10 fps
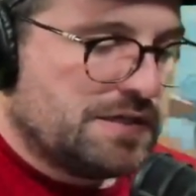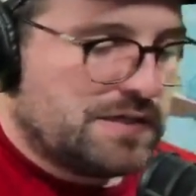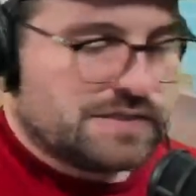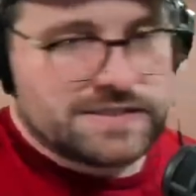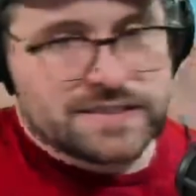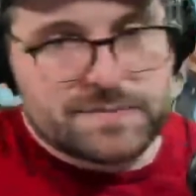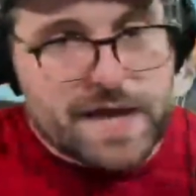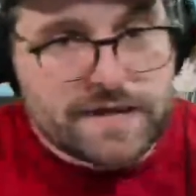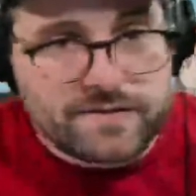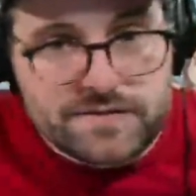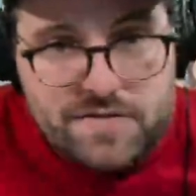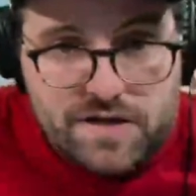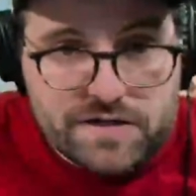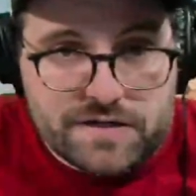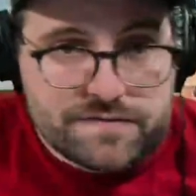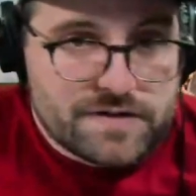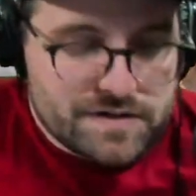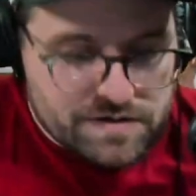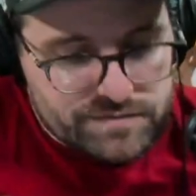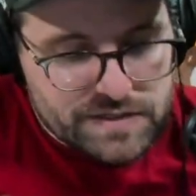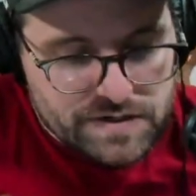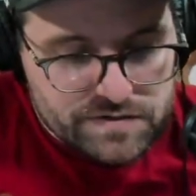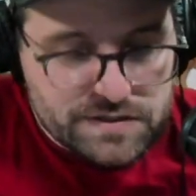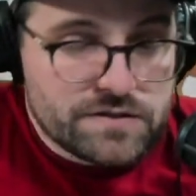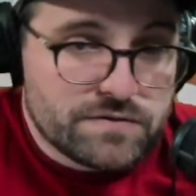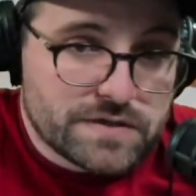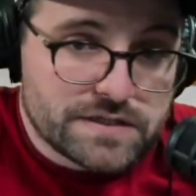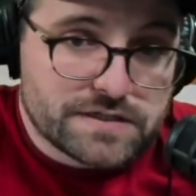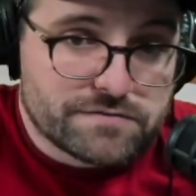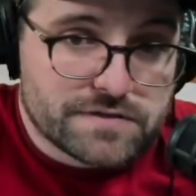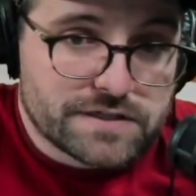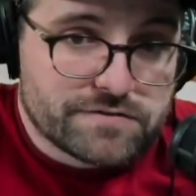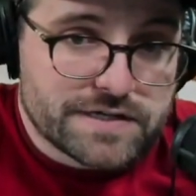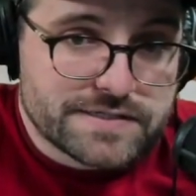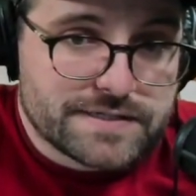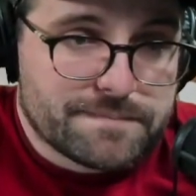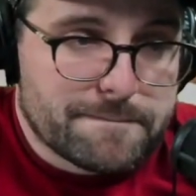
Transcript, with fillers: 6 packs is not enough to guarantee you anything really crazy.